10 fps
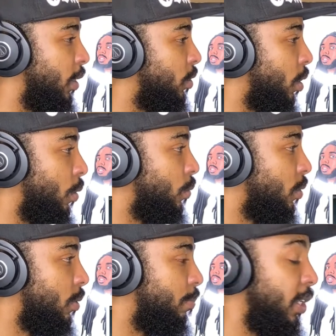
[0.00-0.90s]

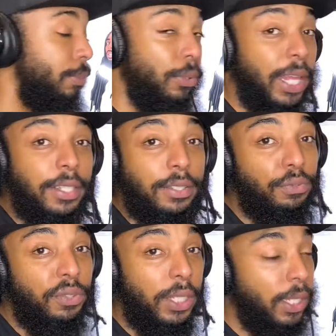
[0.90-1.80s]
Coast people that's
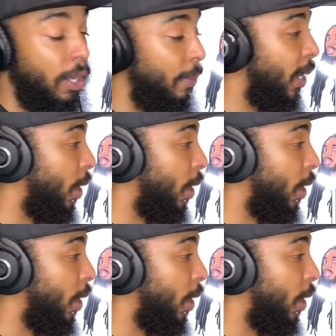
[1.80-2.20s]
really coming out